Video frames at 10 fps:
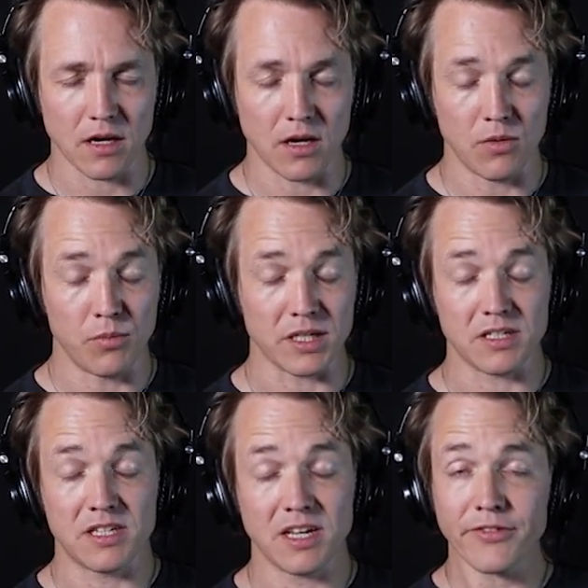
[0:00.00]
But
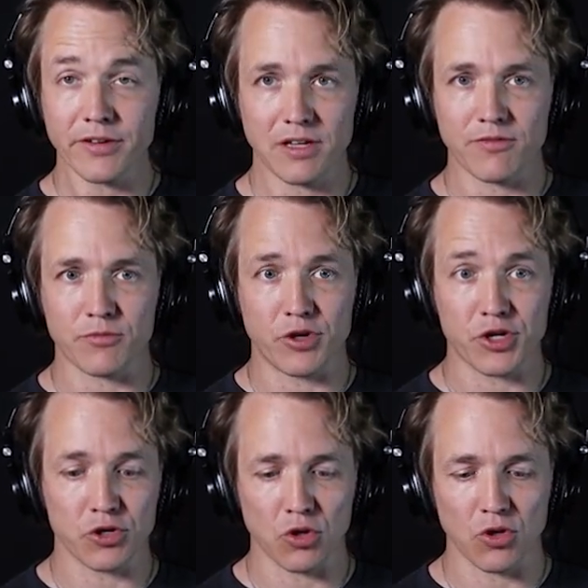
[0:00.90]
differently from
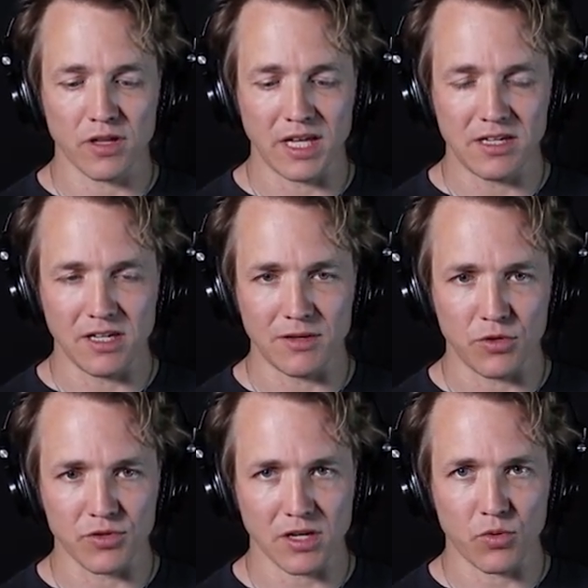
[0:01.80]
traditional Indian
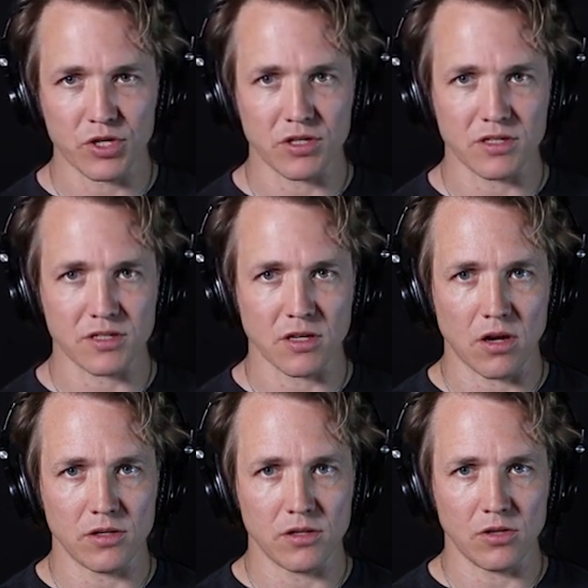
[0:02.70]
music, which is
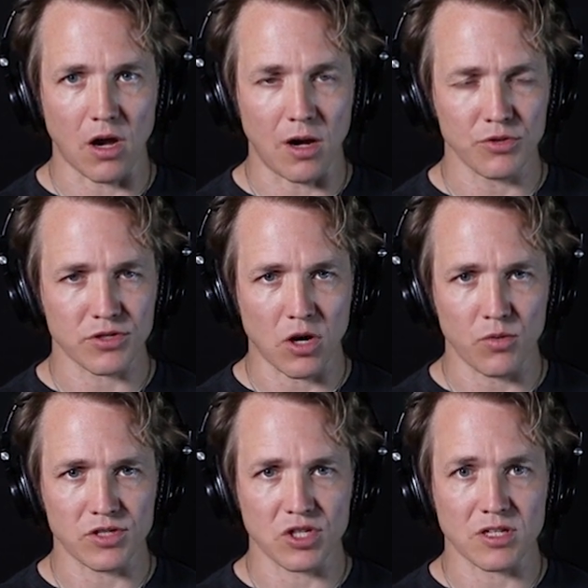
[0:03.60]
almost
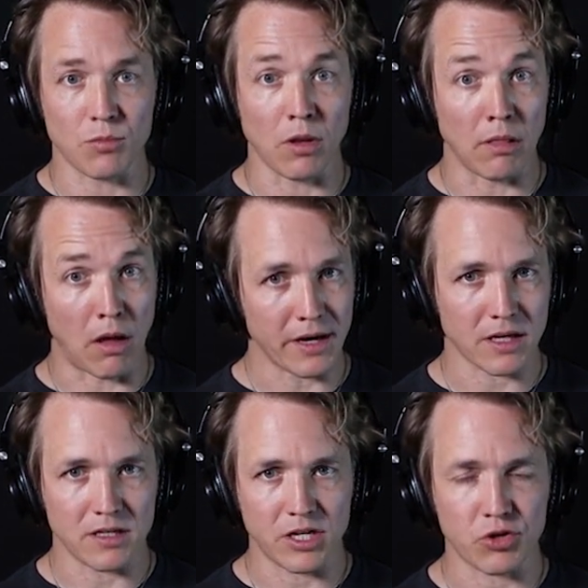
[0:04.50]
always just melodic in
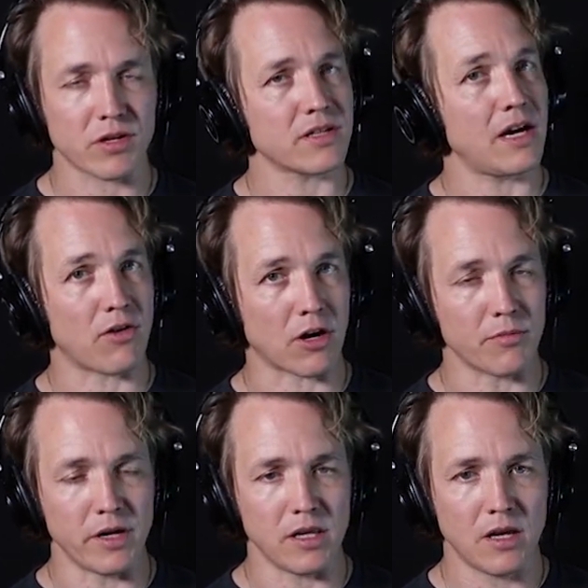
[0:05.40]
nature, it doesn't have
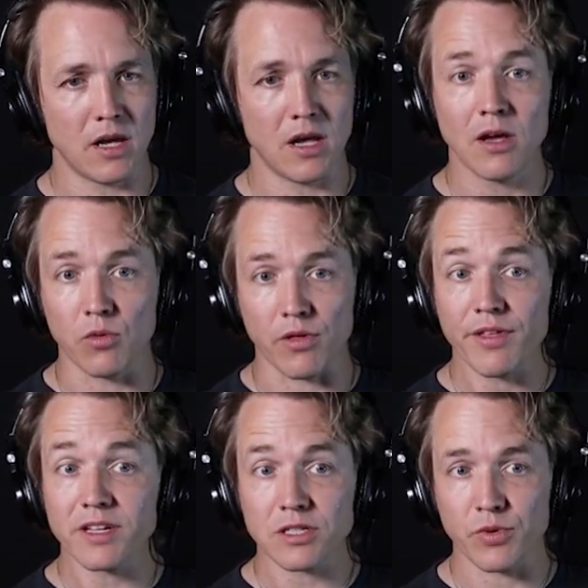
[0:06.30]
harmony. With
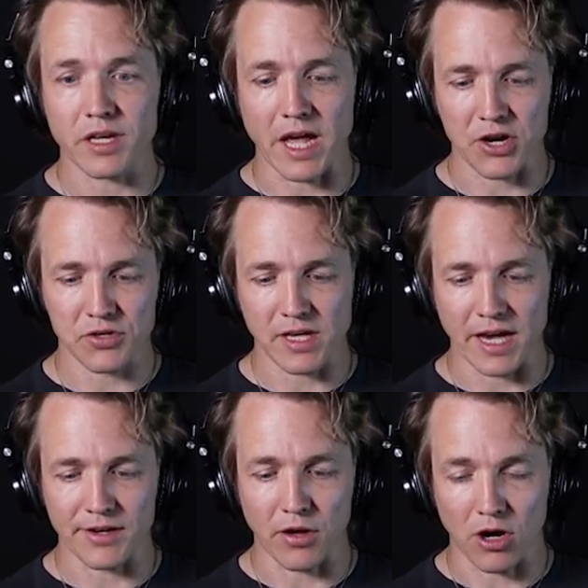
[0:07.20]
this, we can actually
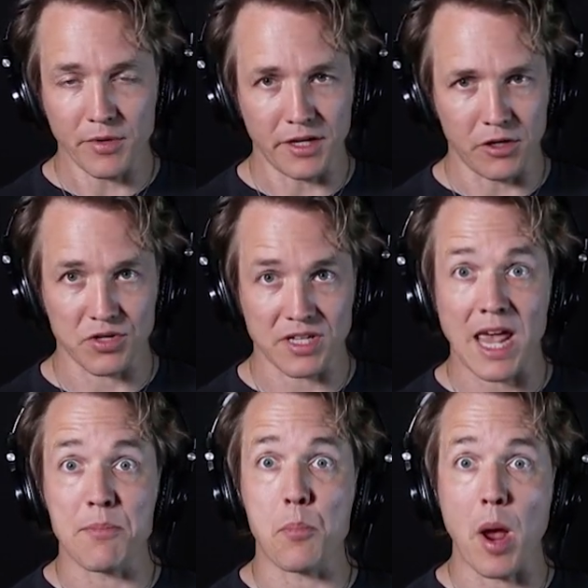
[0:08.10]
add harmony notes
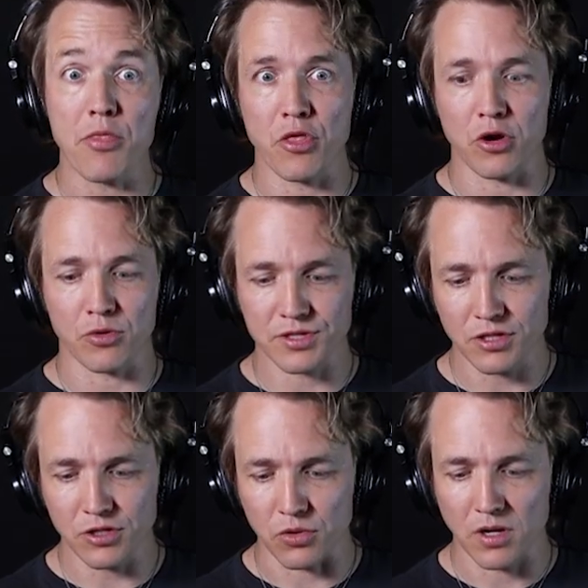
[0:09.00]
and bend those
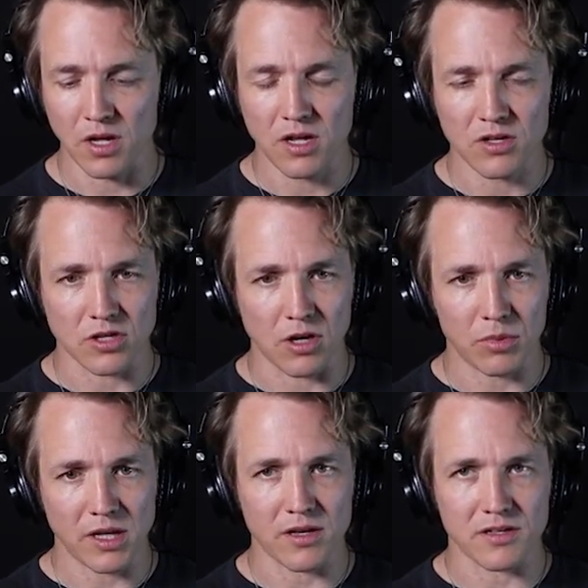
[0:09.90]
too. So I'll
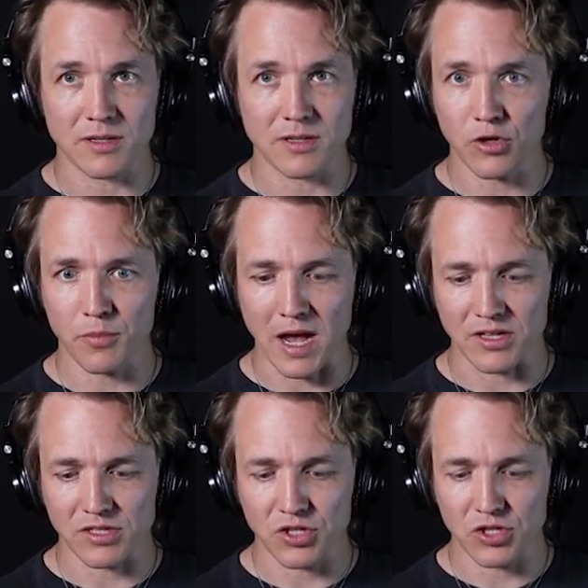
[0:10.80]
play a similar
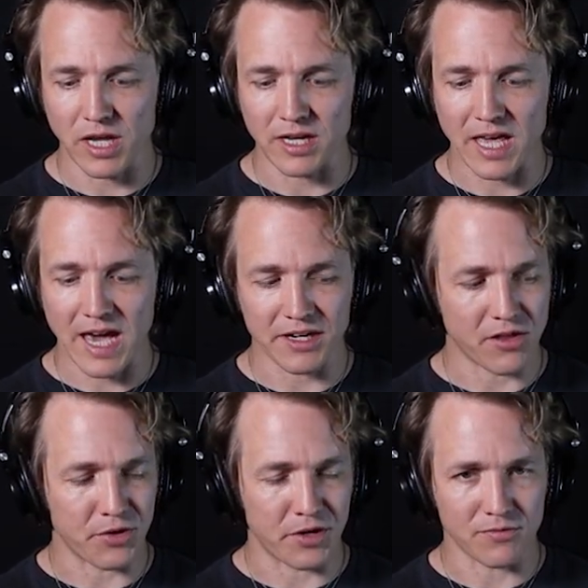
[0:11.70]
passage and add
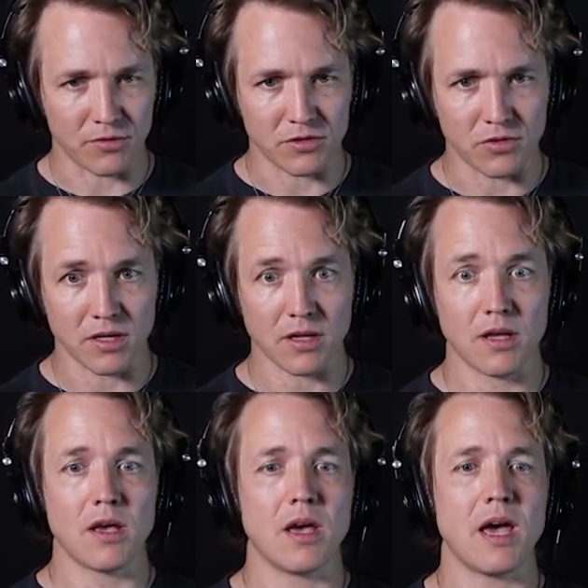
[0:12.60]
another interval to it,
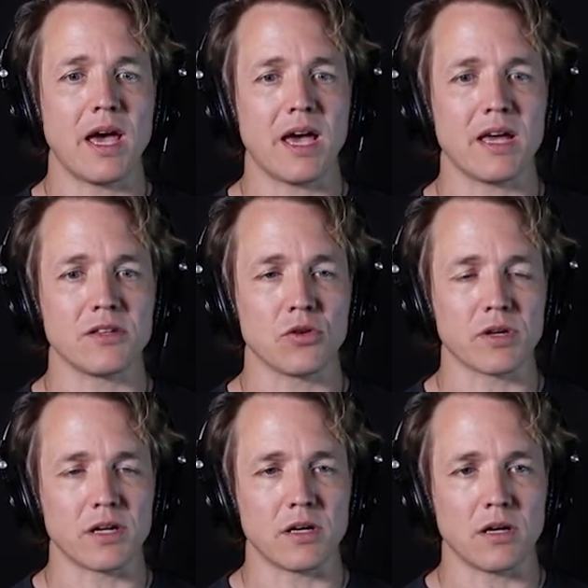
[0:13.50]
and you'll
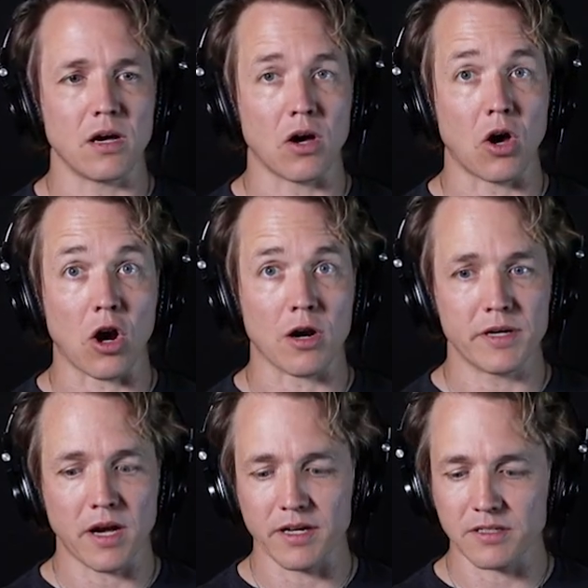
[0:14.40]
get a
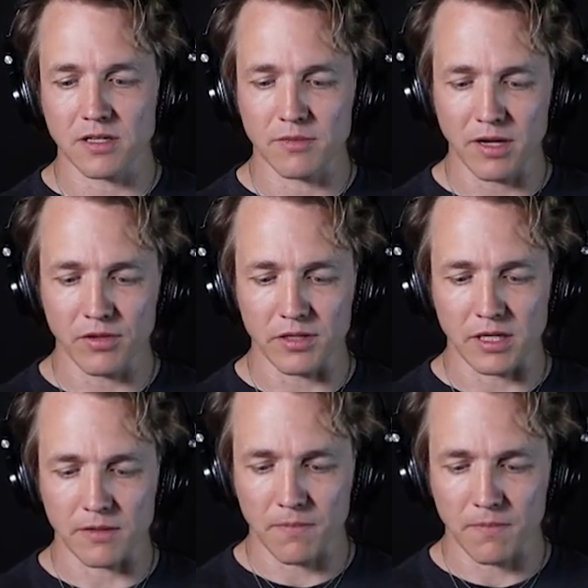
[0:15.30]
harmonized melody.